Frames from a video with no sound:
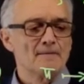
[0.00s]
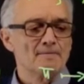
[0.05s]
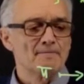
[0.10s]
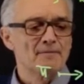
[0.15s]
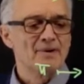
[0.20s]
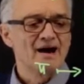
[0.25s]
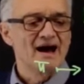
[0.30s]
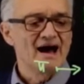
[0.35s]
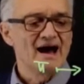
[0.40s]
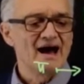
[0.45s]

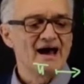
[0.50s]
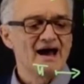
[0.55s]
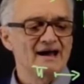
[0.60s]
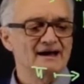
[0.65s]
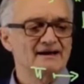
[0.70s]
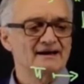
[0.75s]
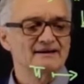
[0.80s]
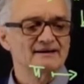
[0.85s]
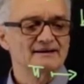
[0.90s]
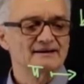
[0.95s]

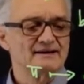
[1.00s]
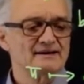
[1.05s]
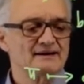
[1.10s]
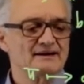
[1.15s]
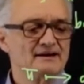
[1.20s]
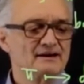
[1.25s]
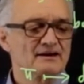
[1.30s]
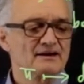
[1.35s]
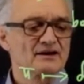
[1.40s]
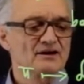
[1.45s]
pi
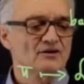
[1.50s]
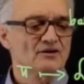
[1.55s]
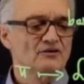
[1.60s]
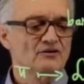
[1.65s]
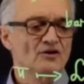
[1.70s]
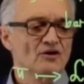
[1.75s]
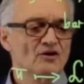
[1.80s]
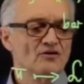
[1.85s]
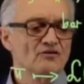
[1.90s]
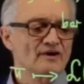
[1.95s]
goes
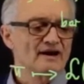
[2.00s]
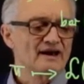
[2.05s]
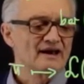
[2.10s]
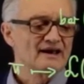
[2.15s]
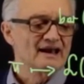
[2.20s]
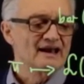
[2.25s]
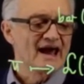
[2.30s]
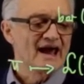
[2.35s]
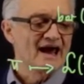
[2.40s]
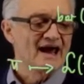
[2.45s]
over
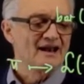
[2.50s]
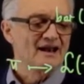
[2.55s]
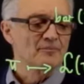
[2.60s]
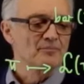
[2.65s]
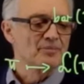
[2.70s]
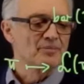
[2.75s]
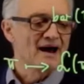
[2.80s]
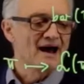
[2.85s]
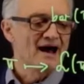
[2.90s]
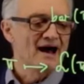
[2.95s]
in L
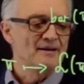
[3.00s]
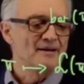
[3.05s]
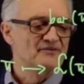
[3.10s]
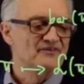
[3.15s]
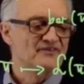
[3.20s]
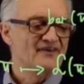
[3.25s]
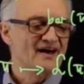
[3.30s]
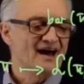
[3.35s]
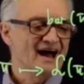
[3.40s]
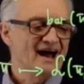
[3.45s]
pi
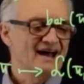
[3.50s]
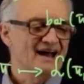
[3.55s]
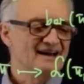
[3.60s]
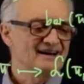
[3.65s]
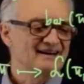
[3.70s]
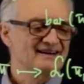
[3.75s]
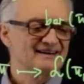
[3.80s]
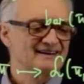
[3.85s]
psi,